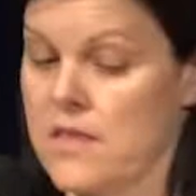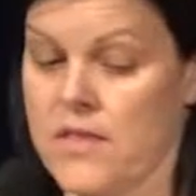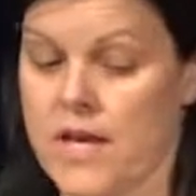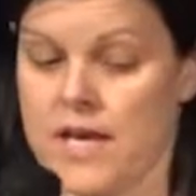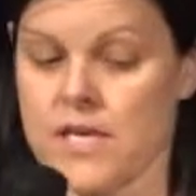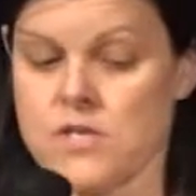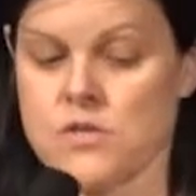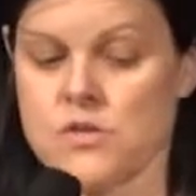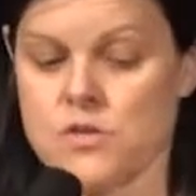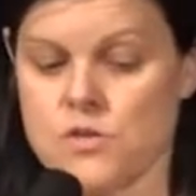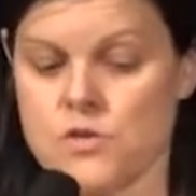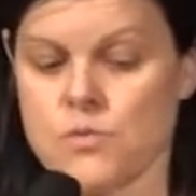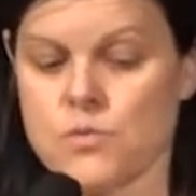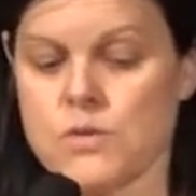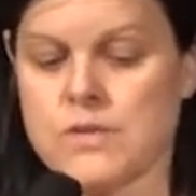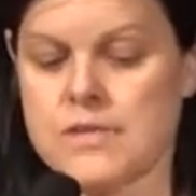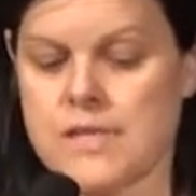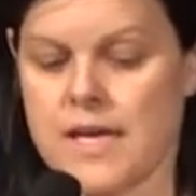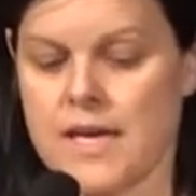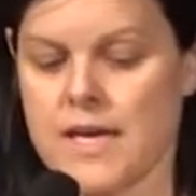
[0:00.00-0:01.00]
they too
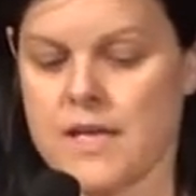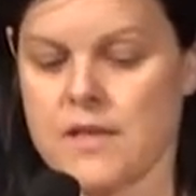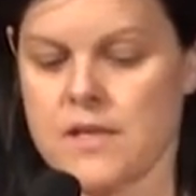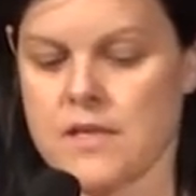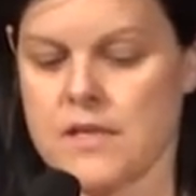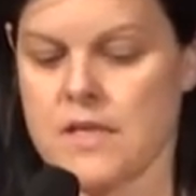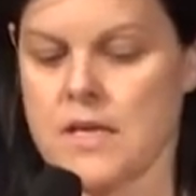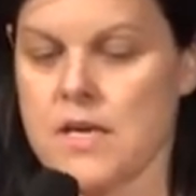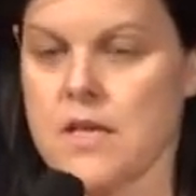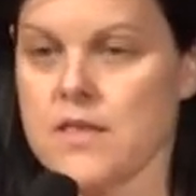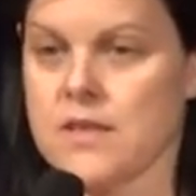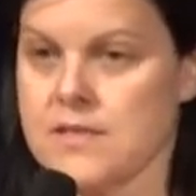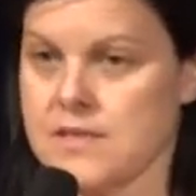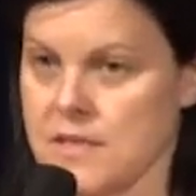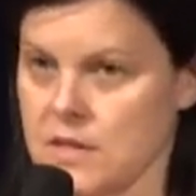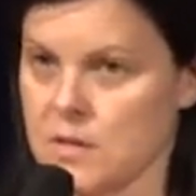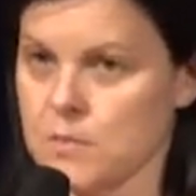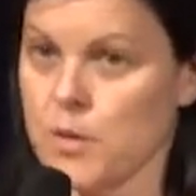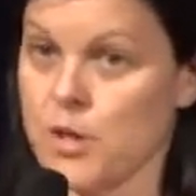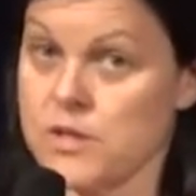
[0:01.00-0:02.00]
will say that the
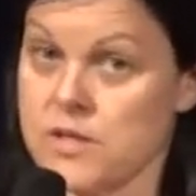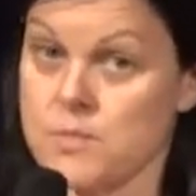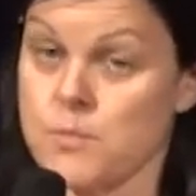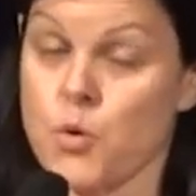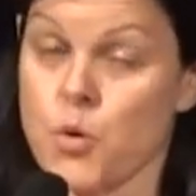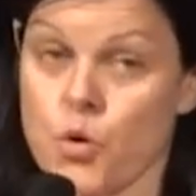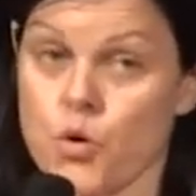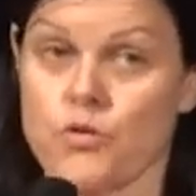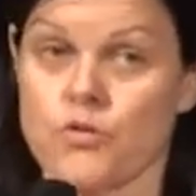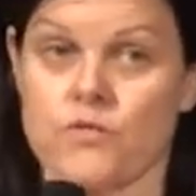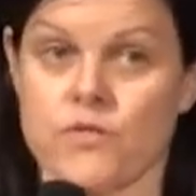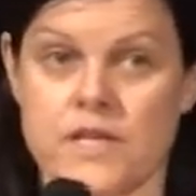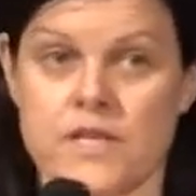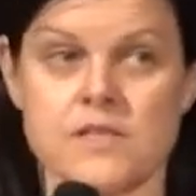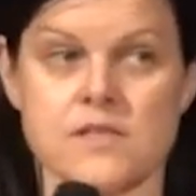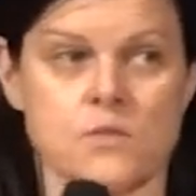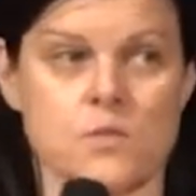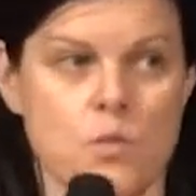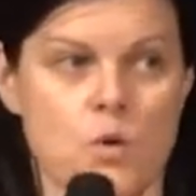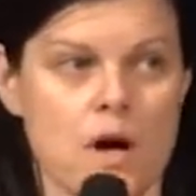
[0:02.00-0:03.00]
single most important
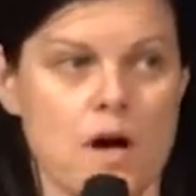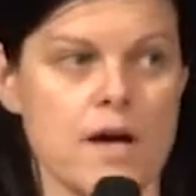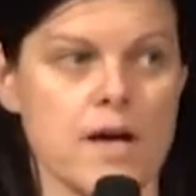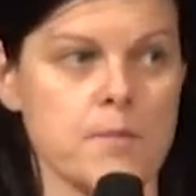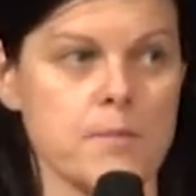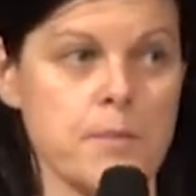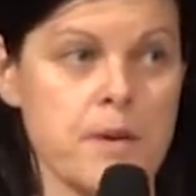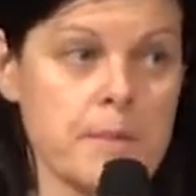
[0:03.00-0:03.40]
reason why